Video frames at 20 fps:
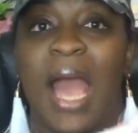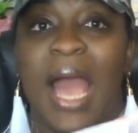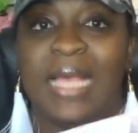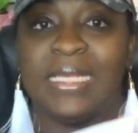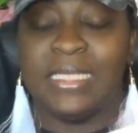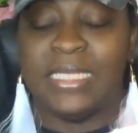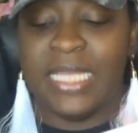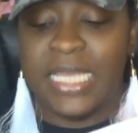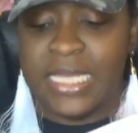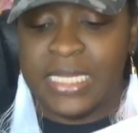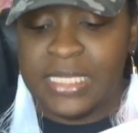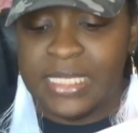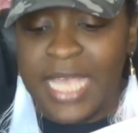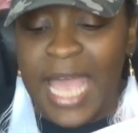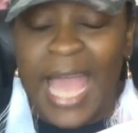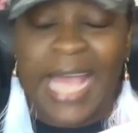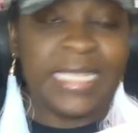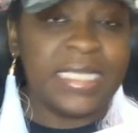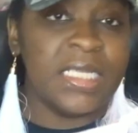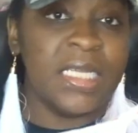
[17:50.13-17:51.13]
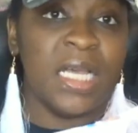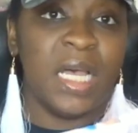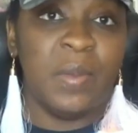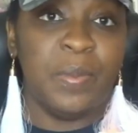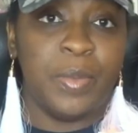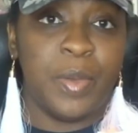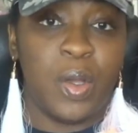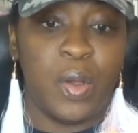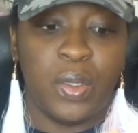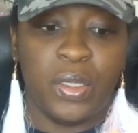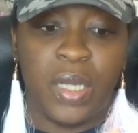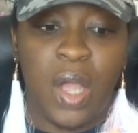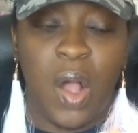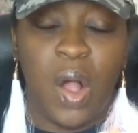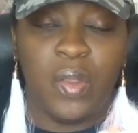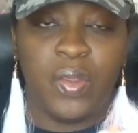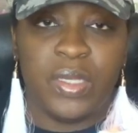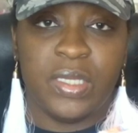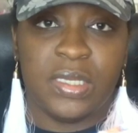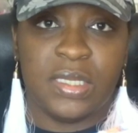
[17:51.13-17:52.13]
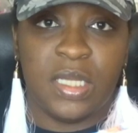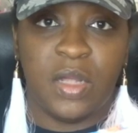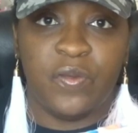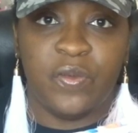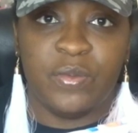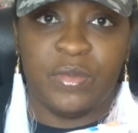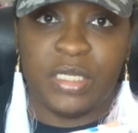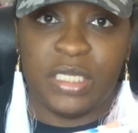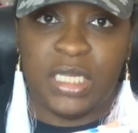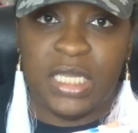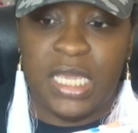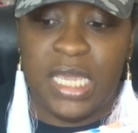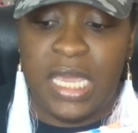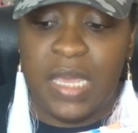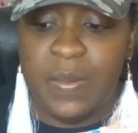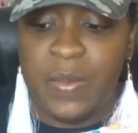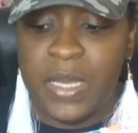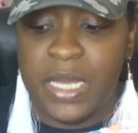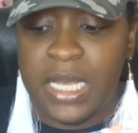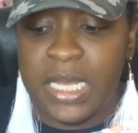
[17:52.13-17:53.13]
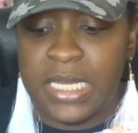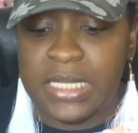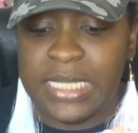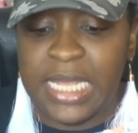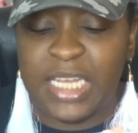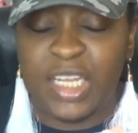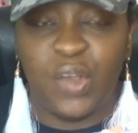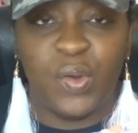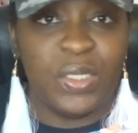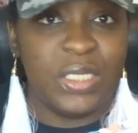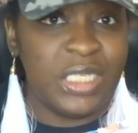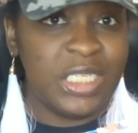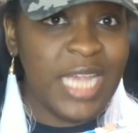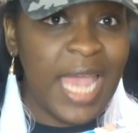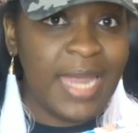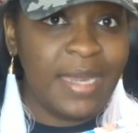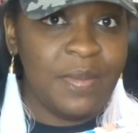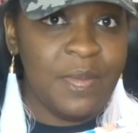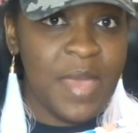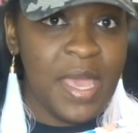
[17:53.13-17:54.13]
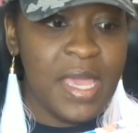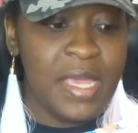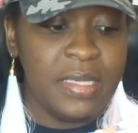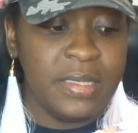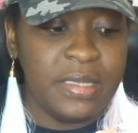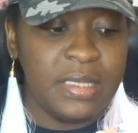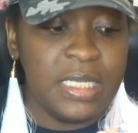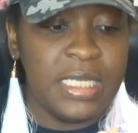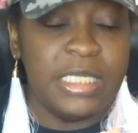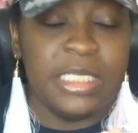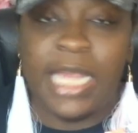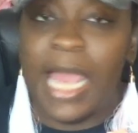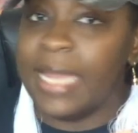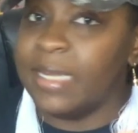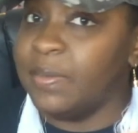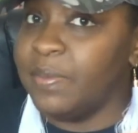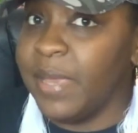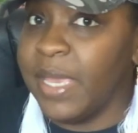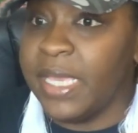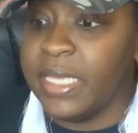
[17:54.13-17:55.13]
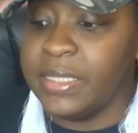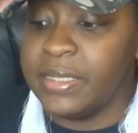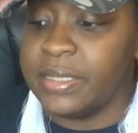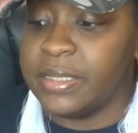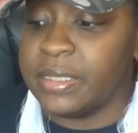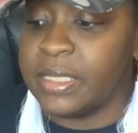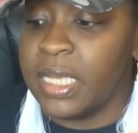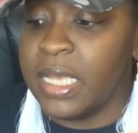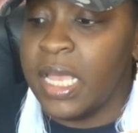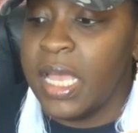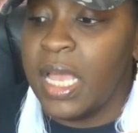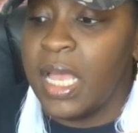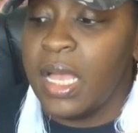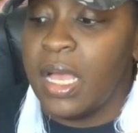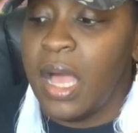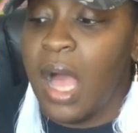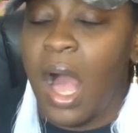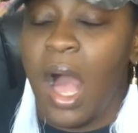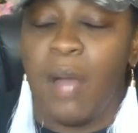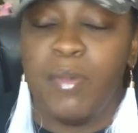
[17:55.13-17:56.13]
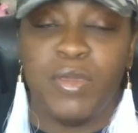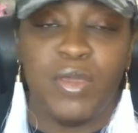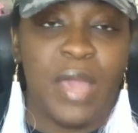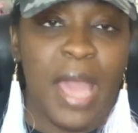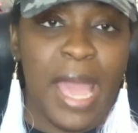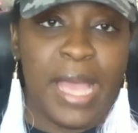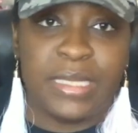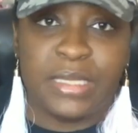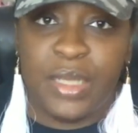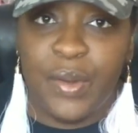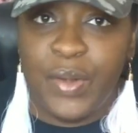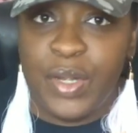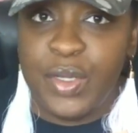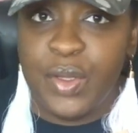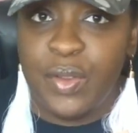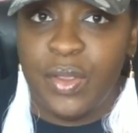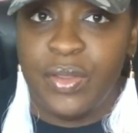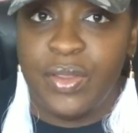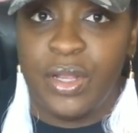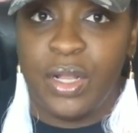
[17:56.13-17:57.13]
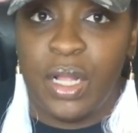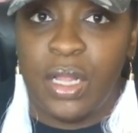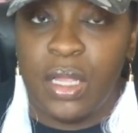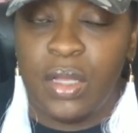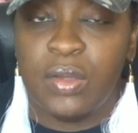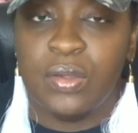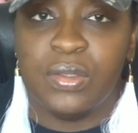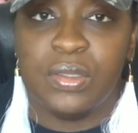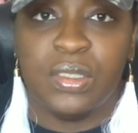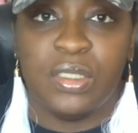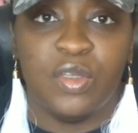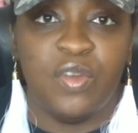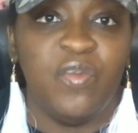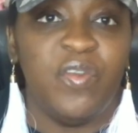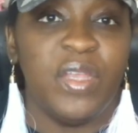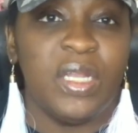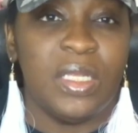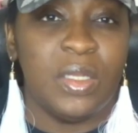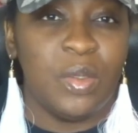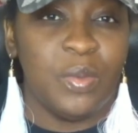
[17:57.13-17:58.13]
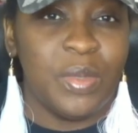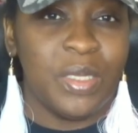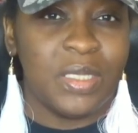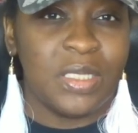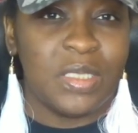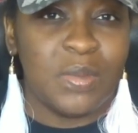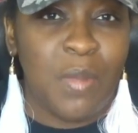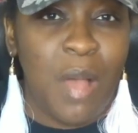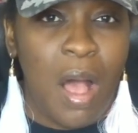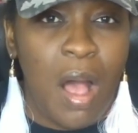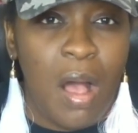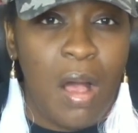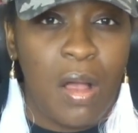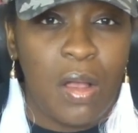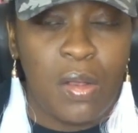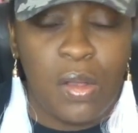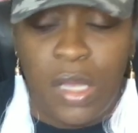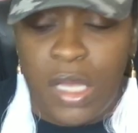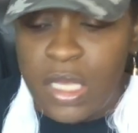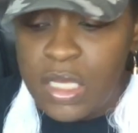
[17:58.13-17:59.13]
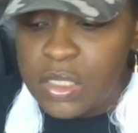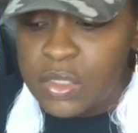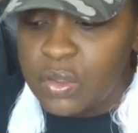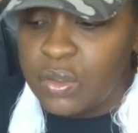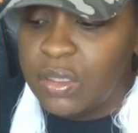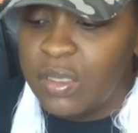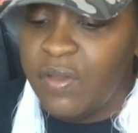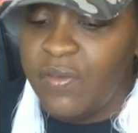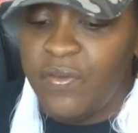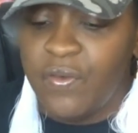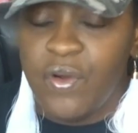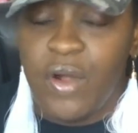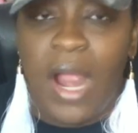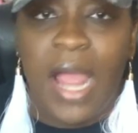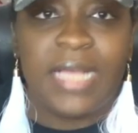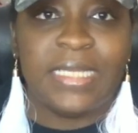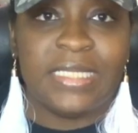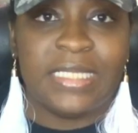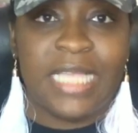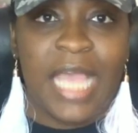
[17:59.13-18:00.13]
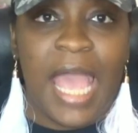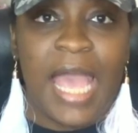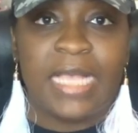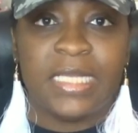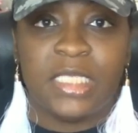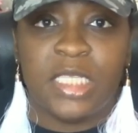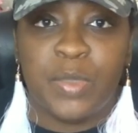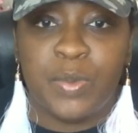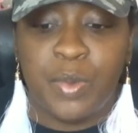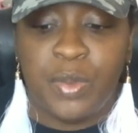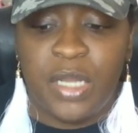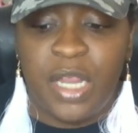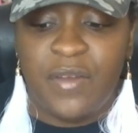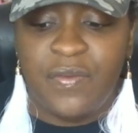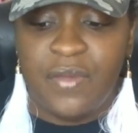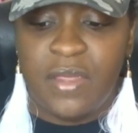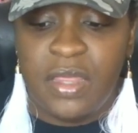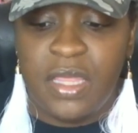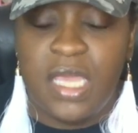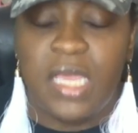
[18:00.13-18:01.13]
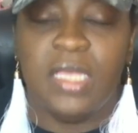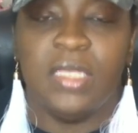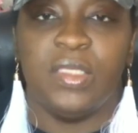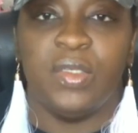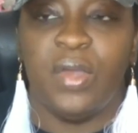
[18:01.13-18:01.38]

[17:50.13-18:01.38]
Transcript: I did size up on all this stuff from Shein because I know it's China-based and China-based um, you guys already know that their clothes do feel a little bit small. So therefore I sized up on everything.